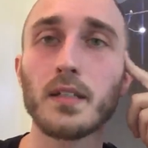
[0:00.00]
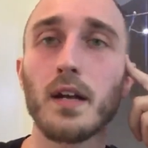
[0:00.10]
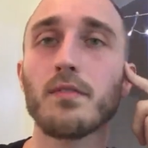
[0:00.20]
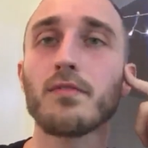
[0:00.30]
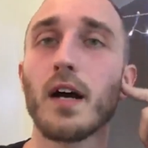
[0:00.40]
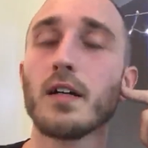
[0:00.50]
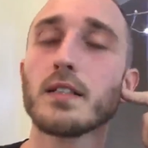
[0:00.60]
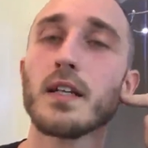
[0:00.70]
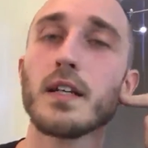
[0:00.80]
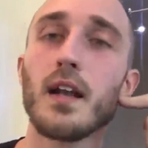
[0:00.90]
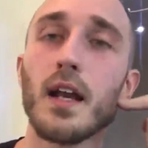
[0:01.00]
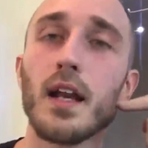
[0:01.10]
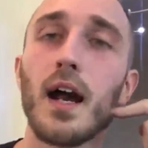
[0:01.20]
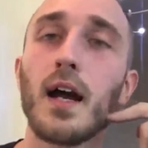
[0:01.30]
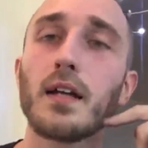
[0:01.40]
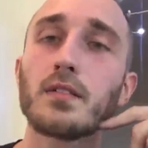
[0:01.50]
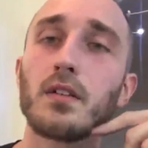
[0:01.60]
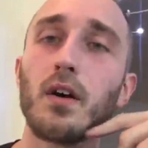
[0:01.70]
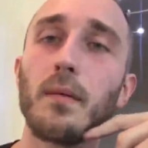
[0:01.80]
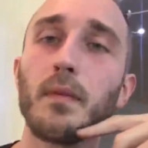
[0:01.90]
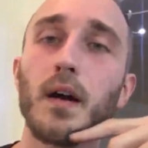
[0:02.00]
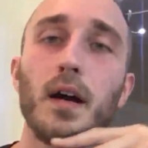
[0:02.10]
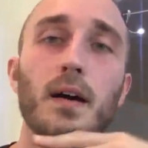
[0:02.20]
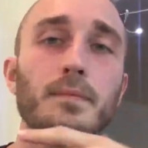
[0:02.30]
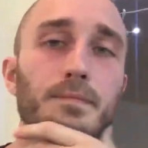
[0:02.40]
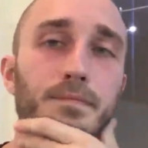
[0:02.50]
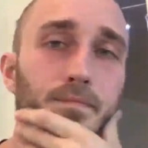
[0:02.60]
I have to file a 1099, so